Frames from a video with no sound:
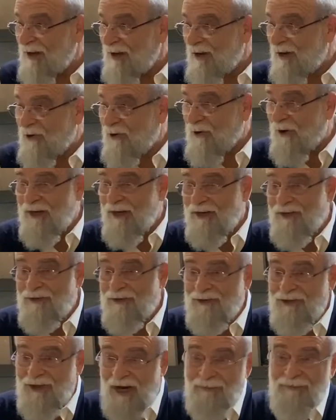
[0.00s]
According
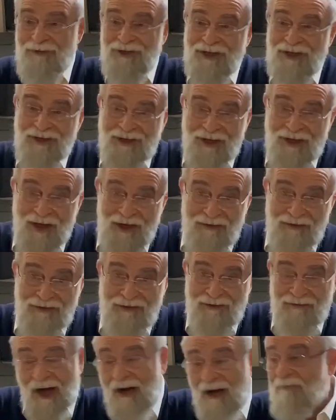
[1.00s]
to some
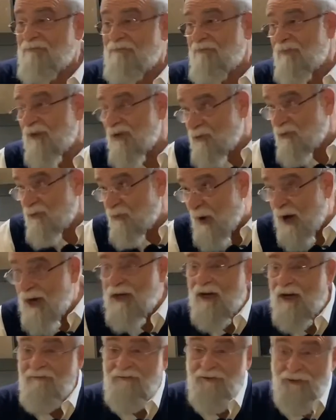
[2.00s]
Shitos, well, it's
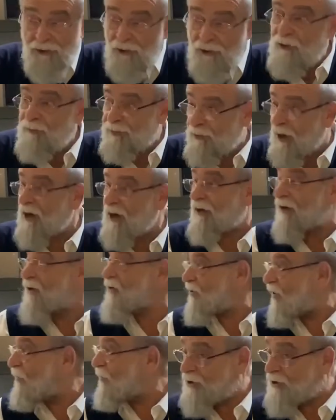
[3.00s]
one of 2
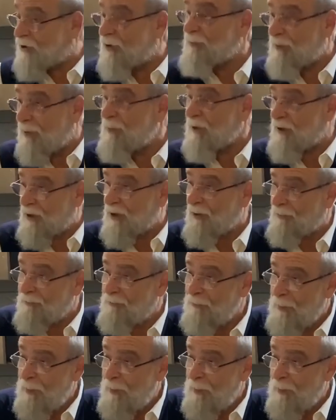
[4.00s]
brachos which are biblical.